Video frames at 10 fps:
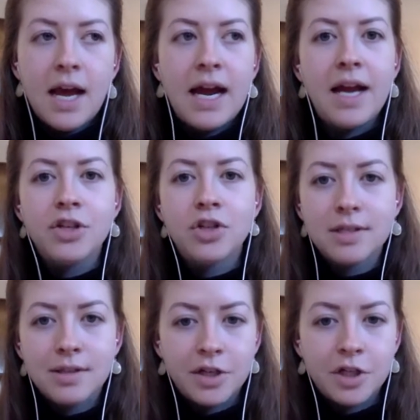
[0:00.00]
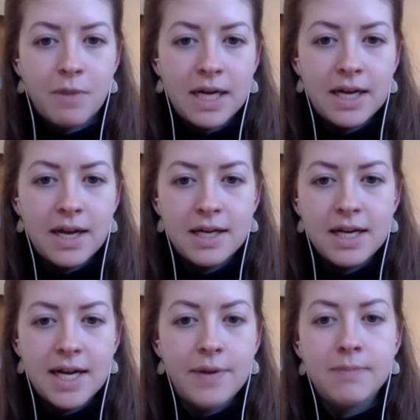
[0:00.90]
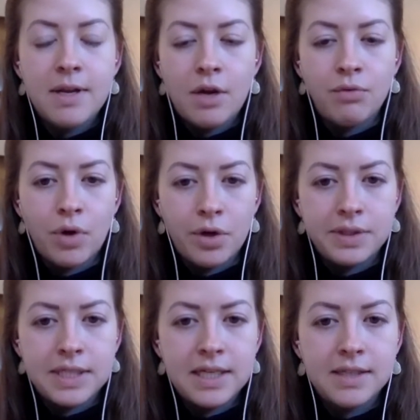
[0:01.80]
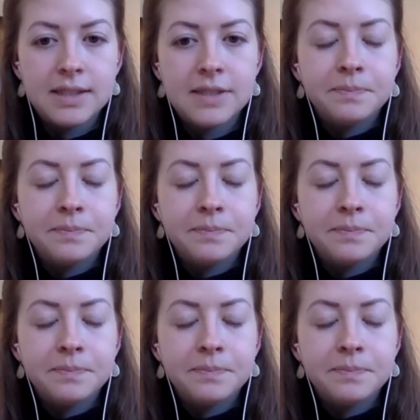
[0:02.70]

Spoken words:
I had just launched Money Honey and I was making royalties.